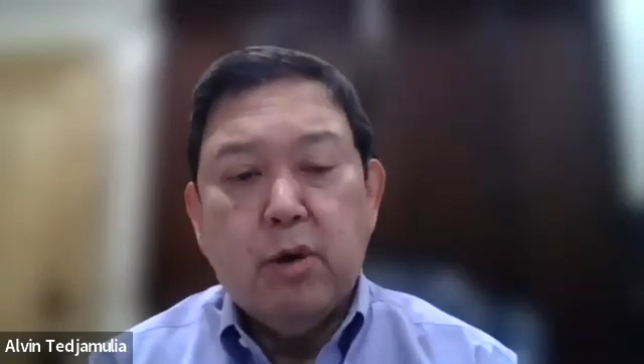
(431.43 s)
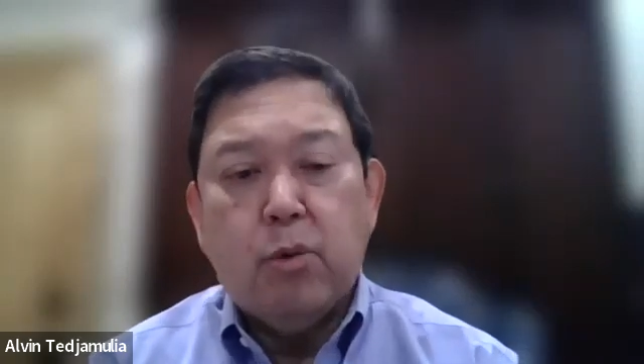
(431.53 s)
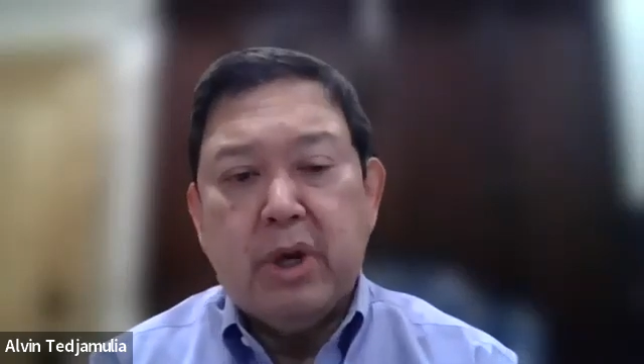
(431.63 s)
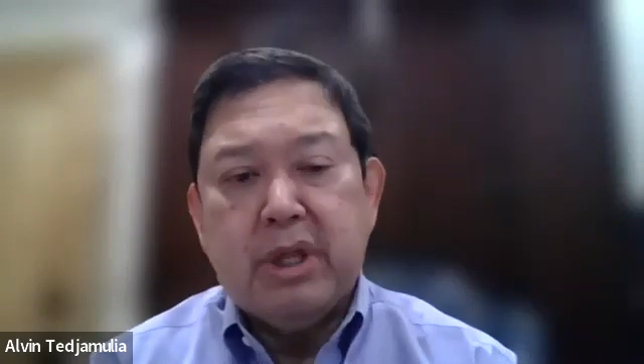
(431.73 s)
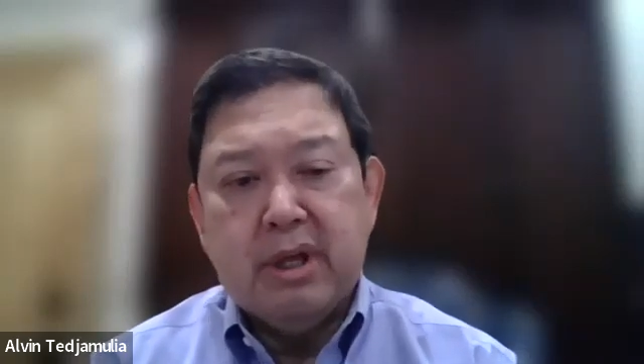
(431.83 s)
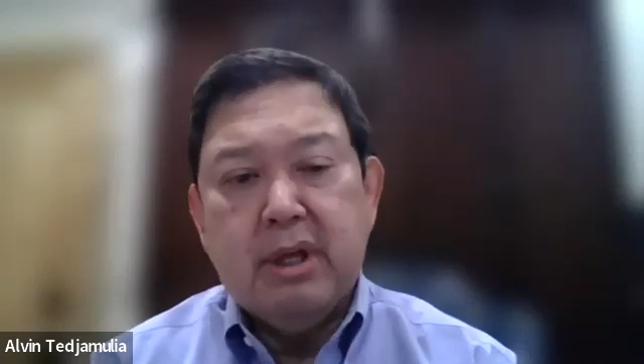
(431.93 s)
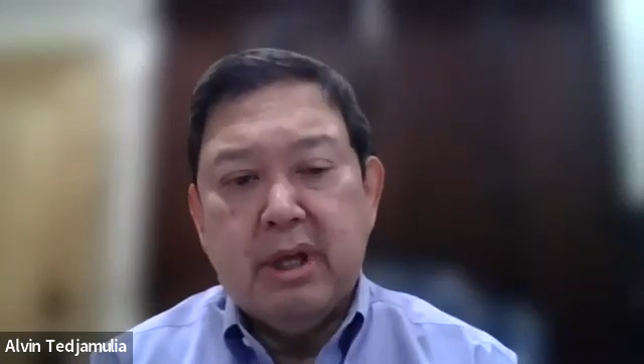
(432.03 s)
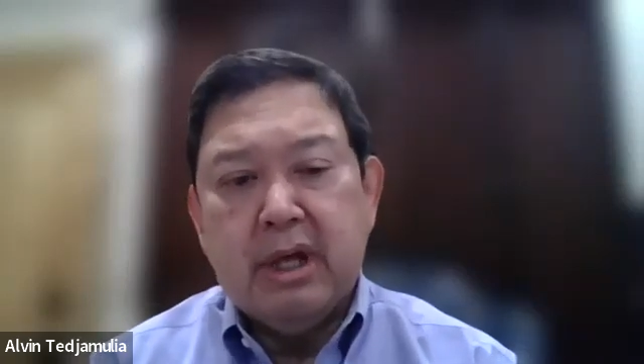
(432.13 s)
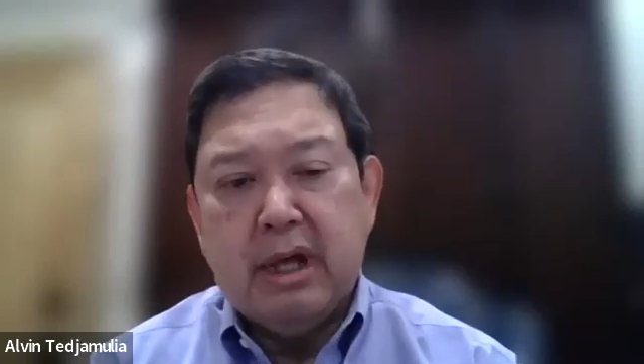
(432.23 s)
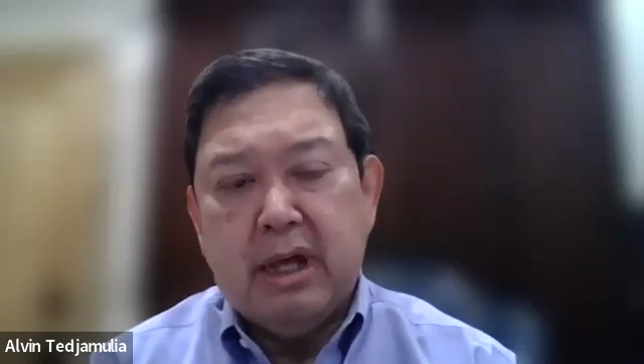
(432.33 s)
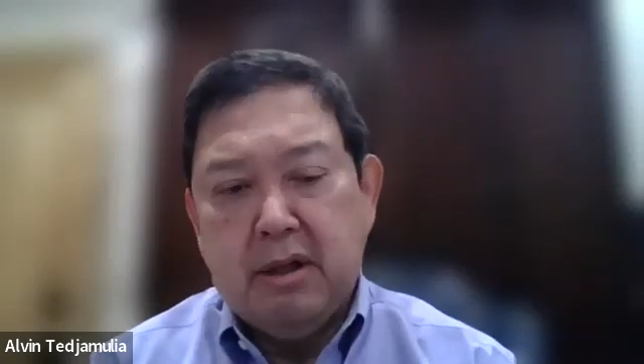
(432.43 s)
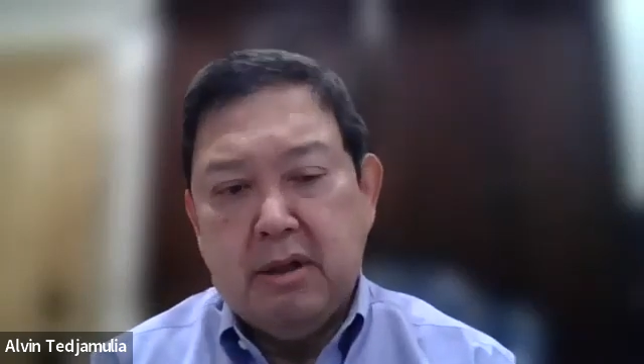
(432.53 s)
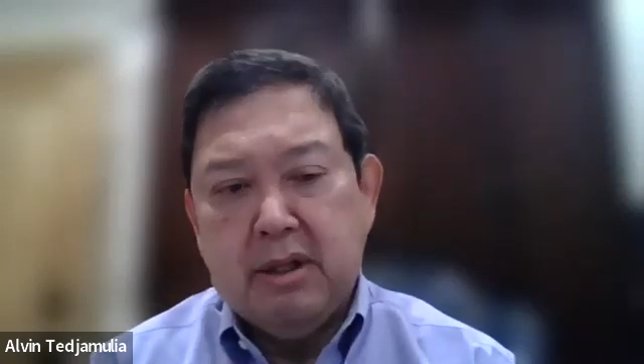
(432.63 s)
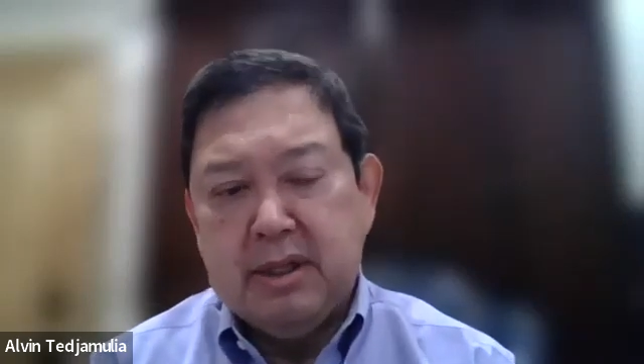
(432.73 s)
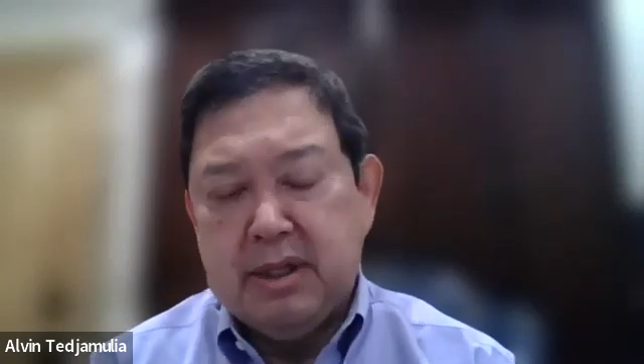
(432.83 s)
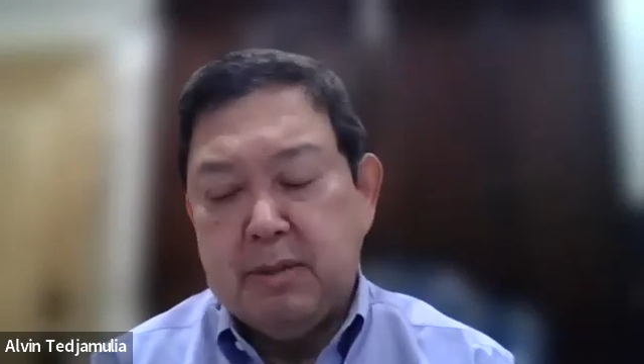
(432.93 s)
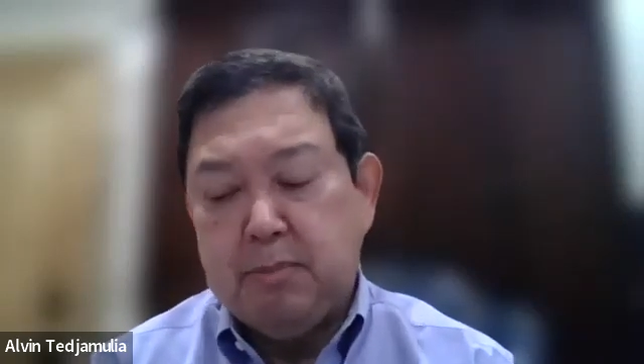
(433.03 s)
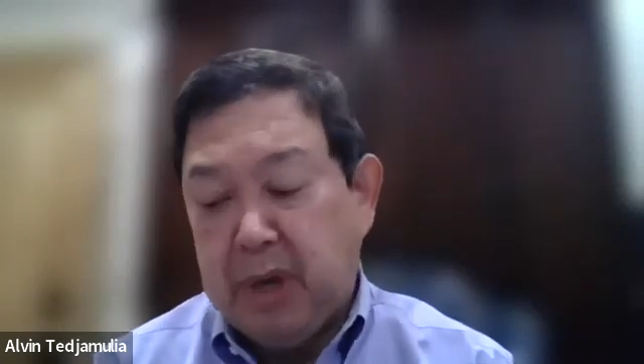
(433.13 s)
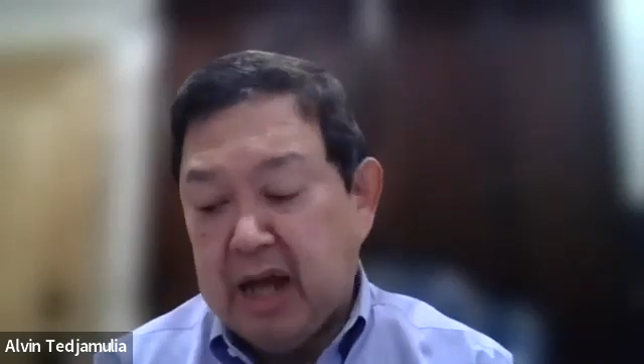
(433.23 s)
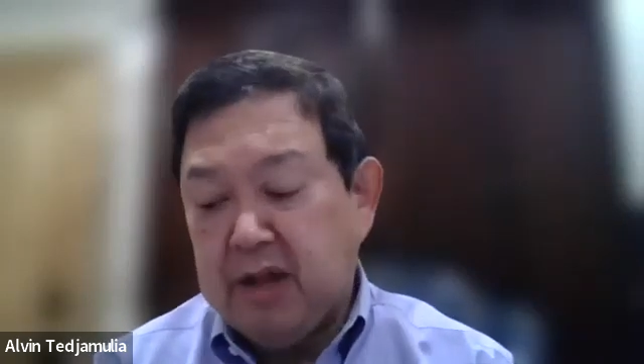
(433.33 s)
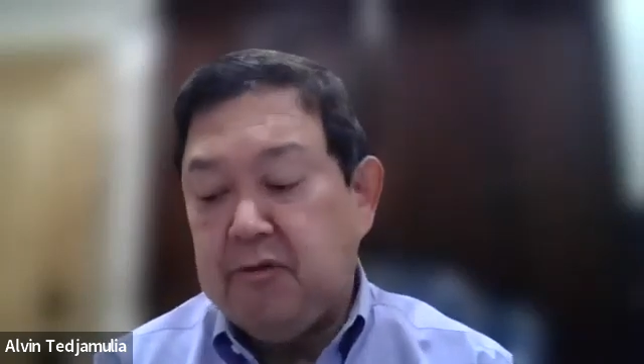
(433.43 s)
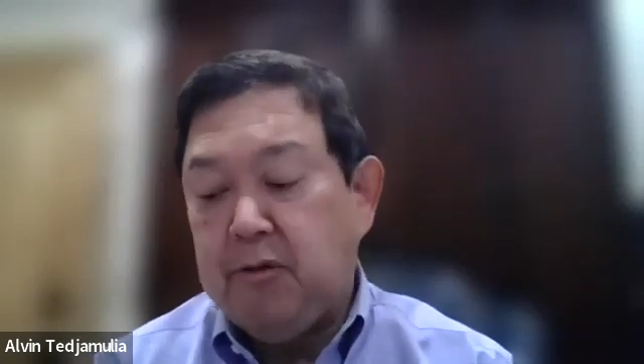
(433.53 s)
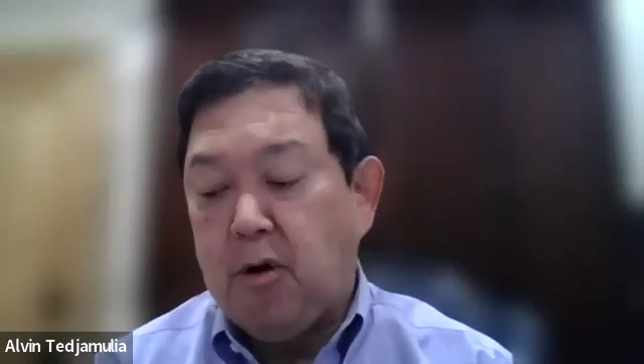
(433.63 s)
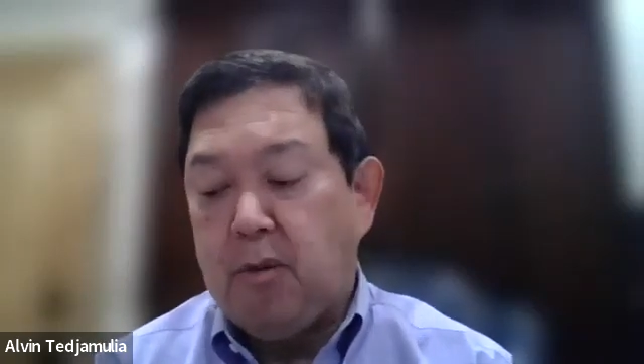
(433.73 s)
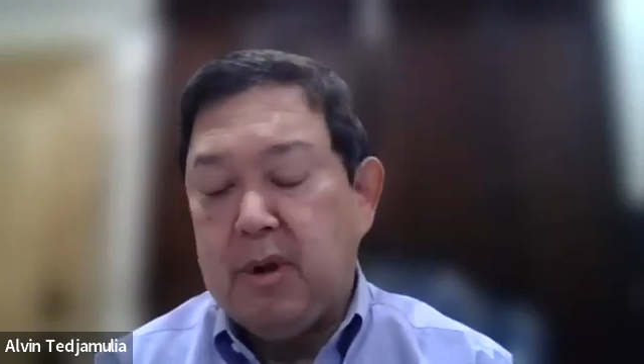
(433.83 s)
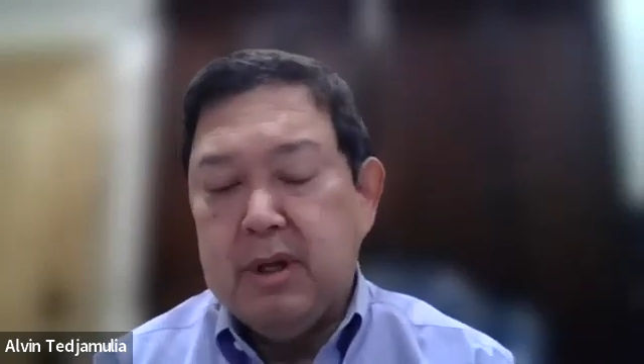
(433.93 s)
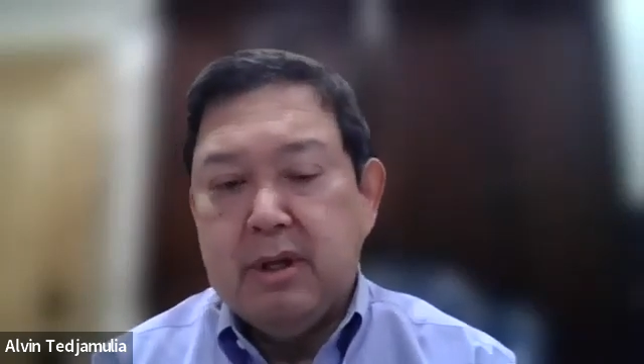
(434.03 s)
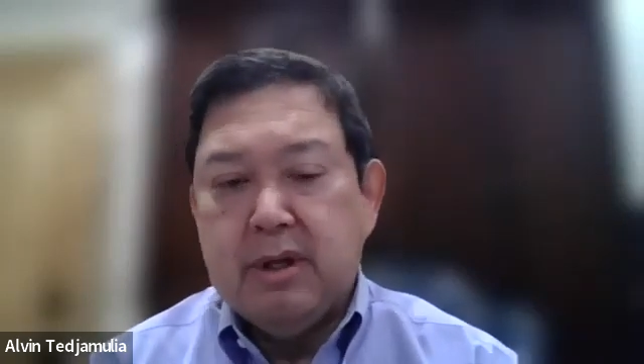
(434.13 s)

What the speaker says: with the platform,